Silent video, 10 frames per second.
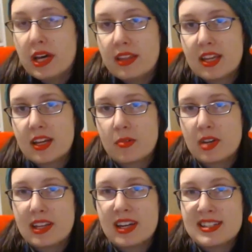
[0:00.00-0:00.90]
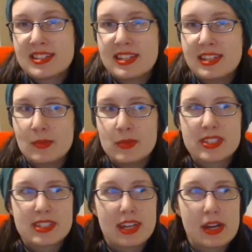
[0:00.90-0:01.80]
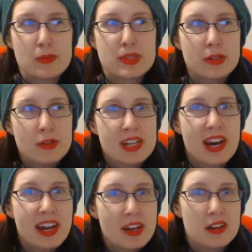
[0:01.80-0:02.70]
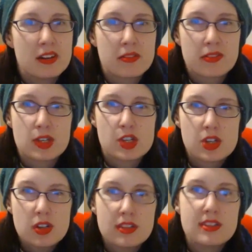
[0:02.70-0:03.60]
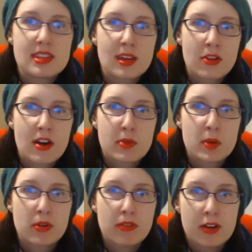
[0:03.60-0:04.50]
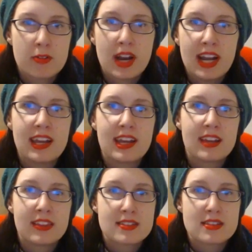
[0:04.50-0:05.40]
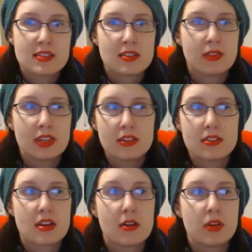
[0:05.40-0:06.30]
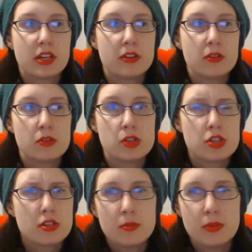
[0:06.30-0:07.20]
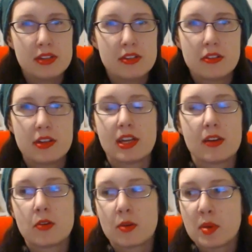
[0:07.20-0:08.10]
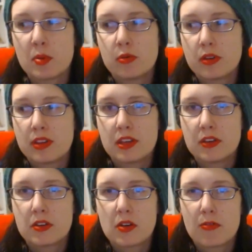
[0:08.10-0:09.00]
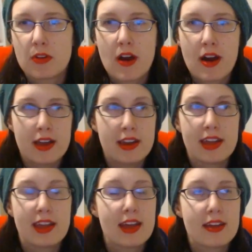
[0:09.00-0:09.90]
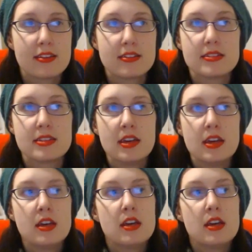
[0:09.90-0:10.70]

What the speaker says: But then I realized that I'm so tired of the shoulds that crop up around writing and the sense of guilt on what you should be doing, or people will think you're a fraud. And